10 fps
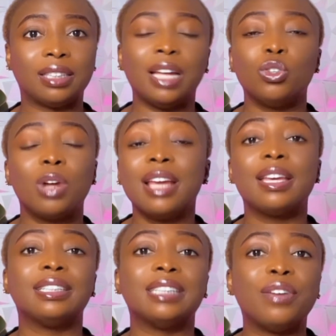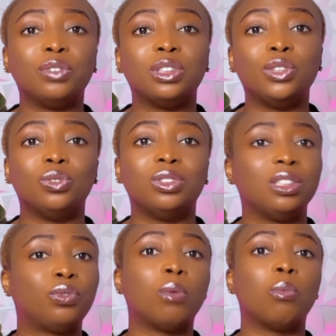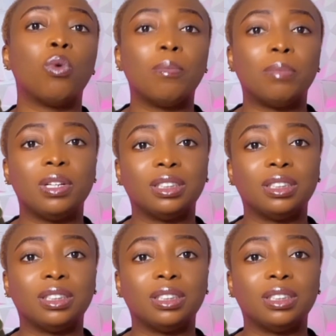You can't get everything you need from one place,